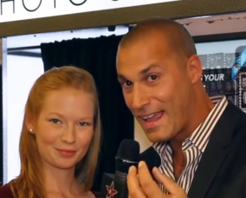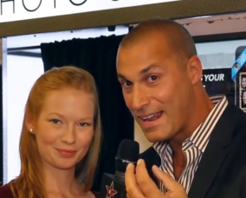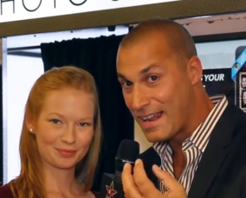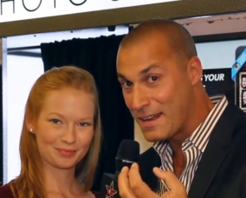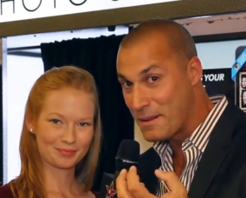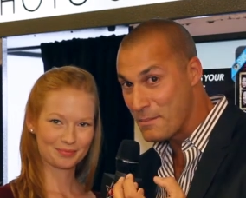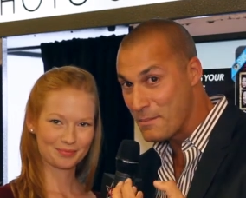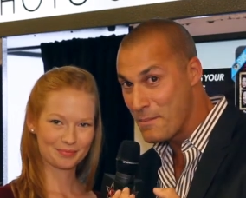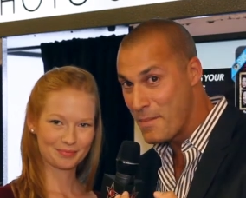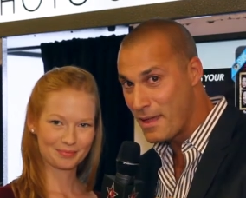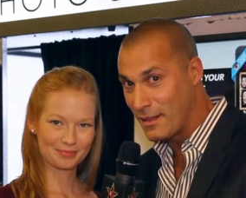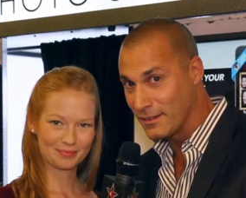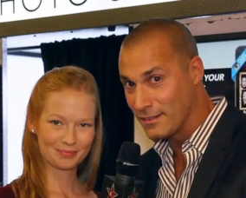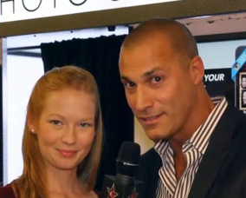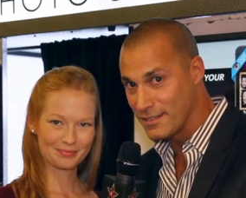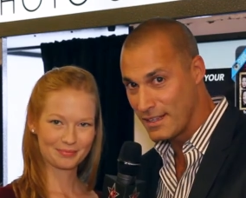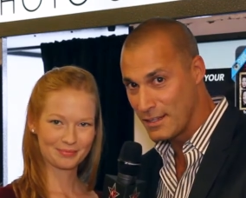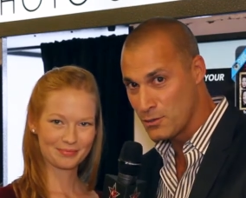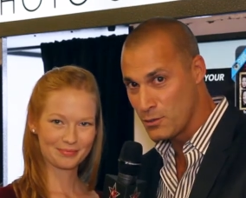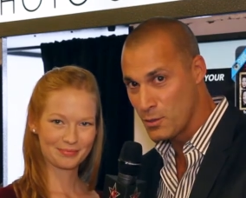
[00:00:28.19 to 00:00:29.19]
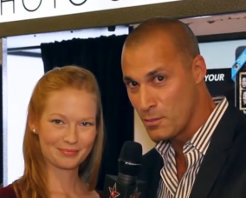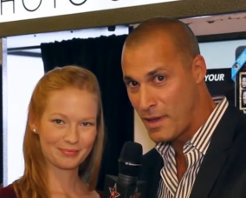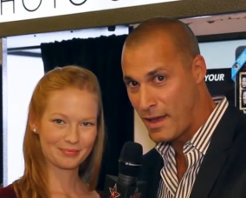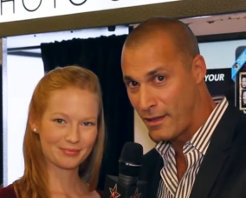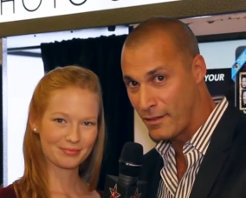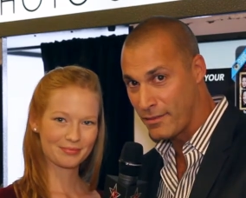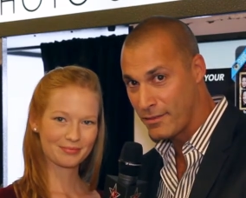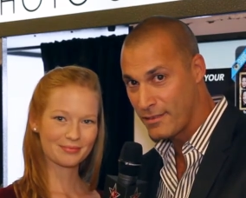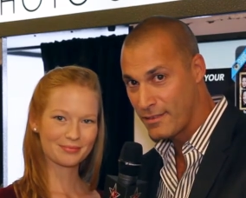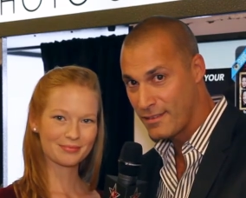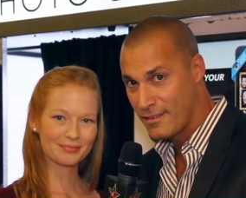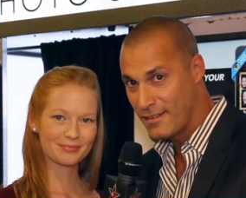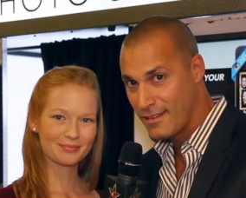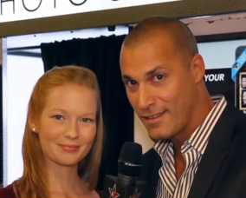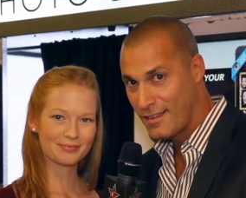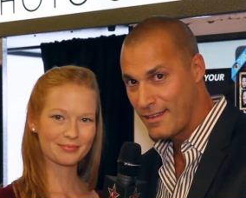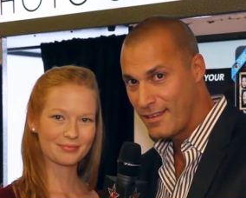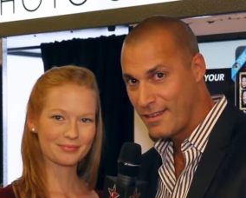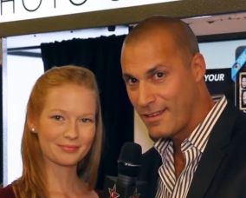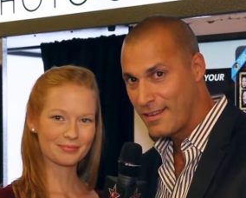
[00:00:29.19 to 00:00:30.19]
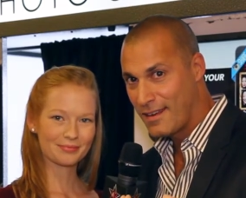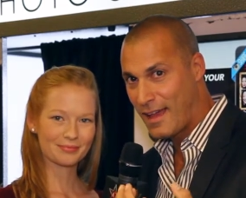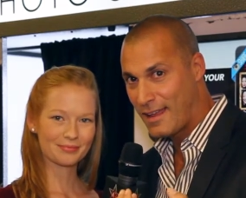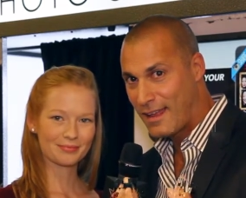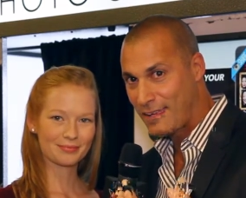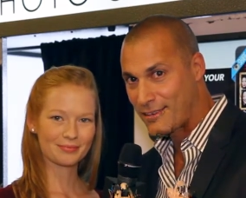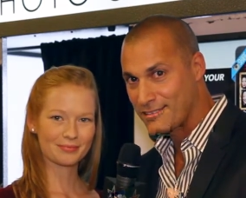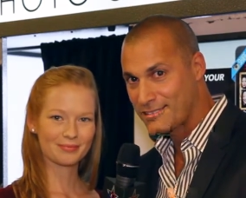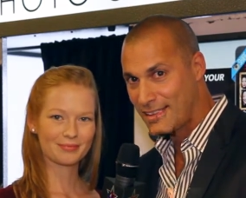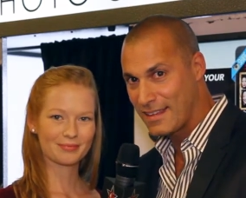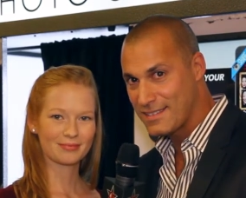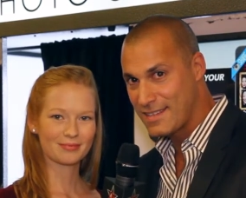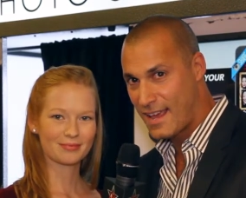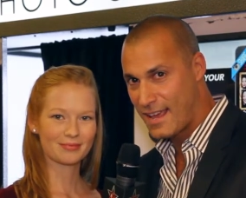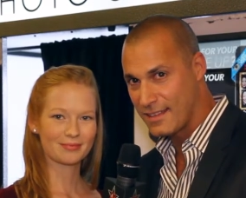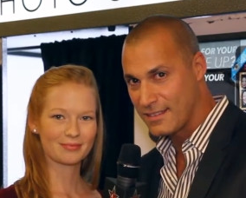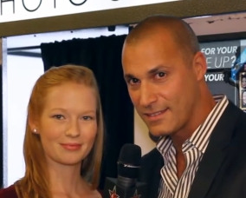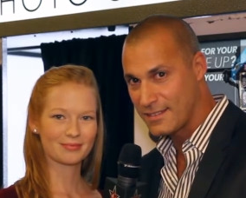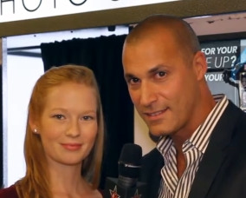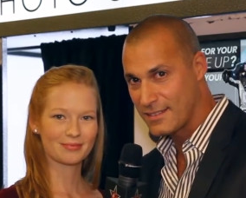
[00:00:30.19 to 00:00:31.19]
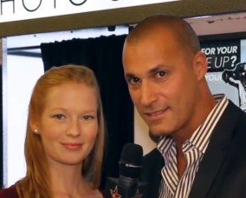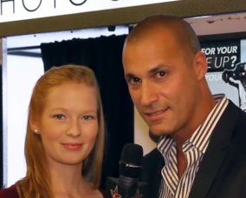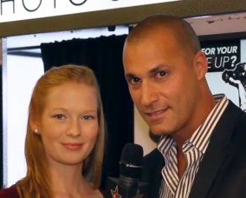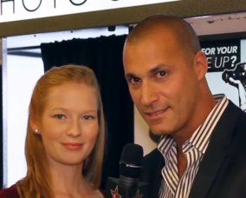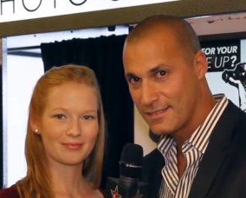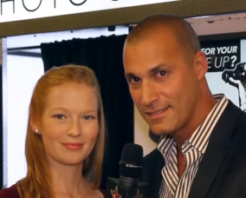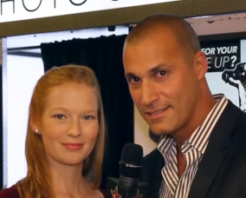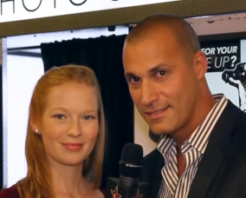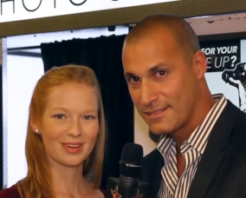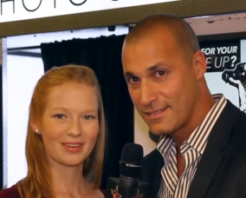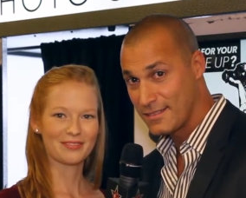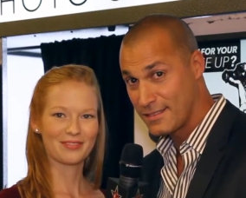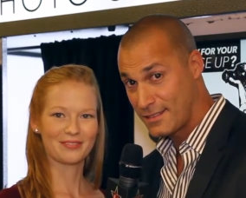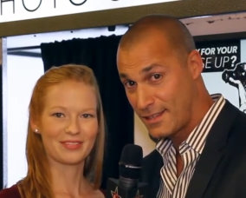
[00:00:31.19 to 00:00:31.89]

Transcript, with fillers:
Speaker 1: and let it melt in your mouth. Now how does that taste? Does it